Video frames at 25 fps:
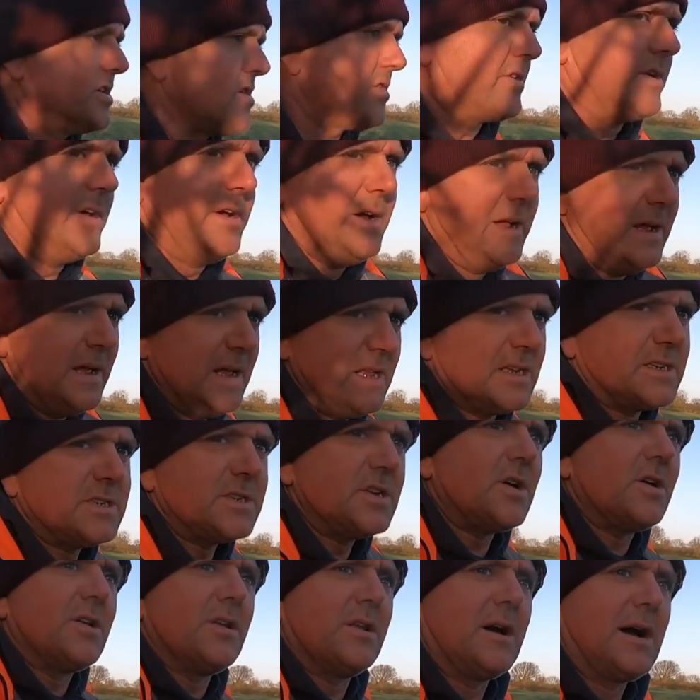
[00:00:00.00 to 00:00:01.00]
on. There's
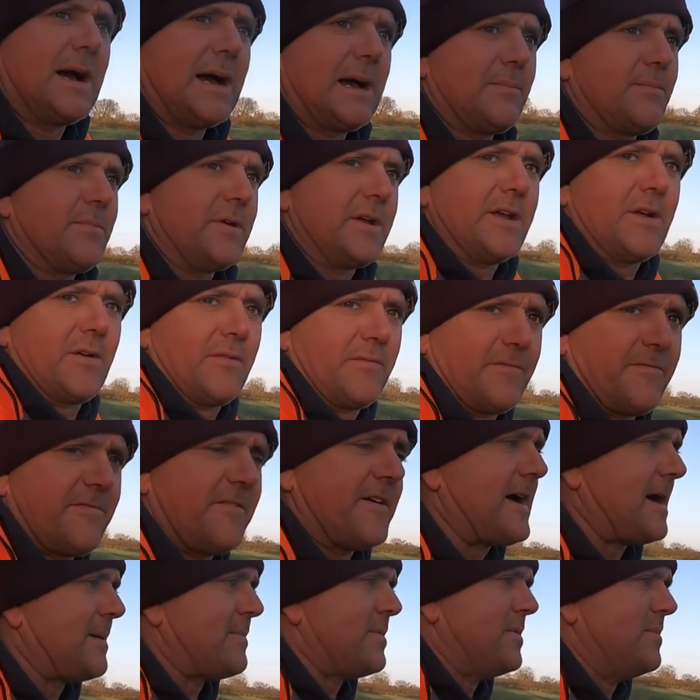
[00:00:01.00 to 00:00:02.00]
not a lot happening on
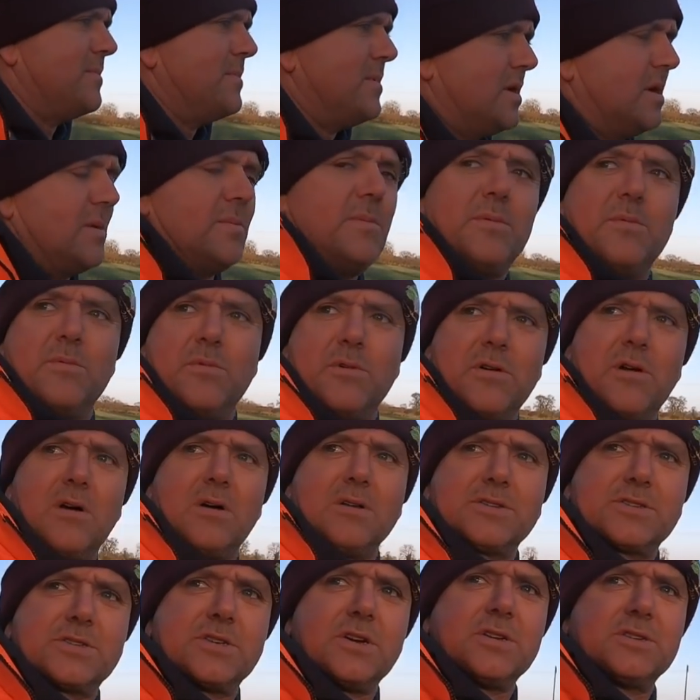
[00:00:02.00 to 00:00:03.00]
farm at the moment. We're
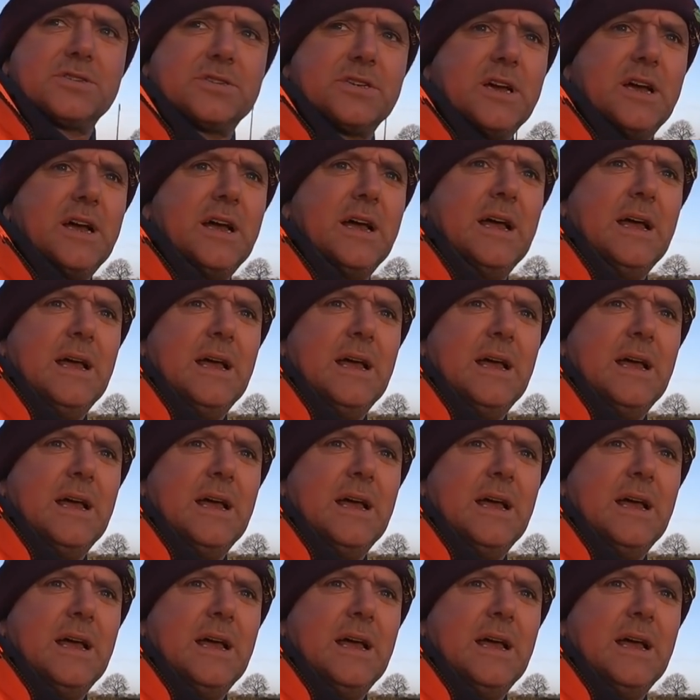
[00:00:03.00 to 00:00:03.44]
all sort of